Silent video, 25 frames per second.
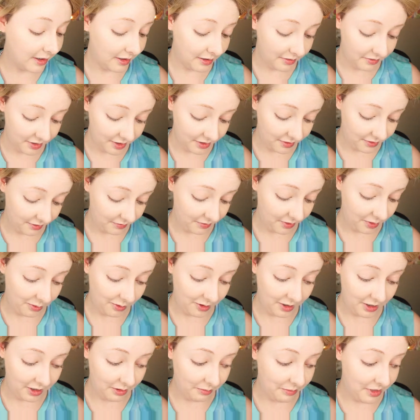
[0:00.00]
of this if I
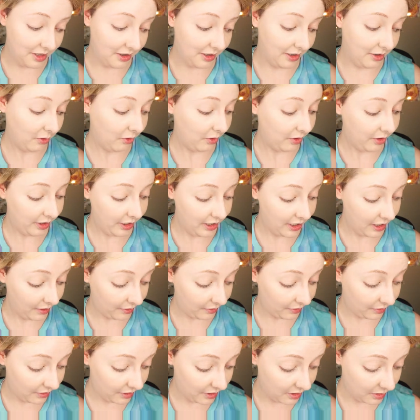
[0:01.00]
wanted to be like really
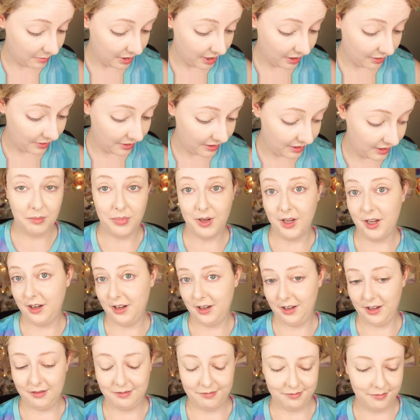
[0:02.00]
extra about it, but
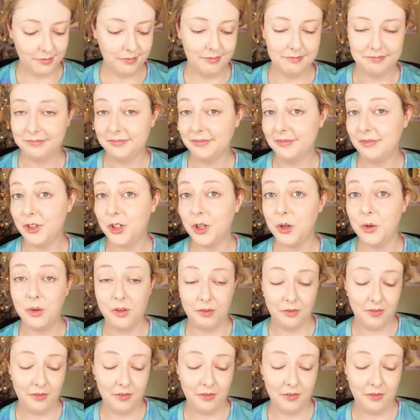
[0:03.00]
2 is